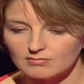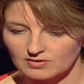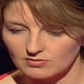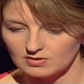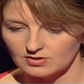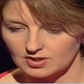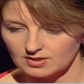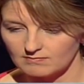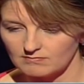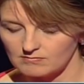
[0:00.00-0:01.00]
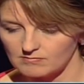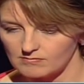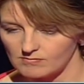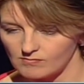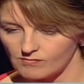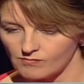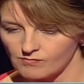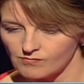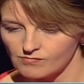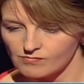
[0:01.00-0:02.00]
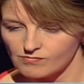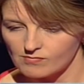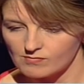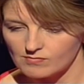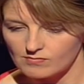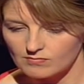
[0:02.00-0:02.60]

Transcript: mythology. But the only Sphinx I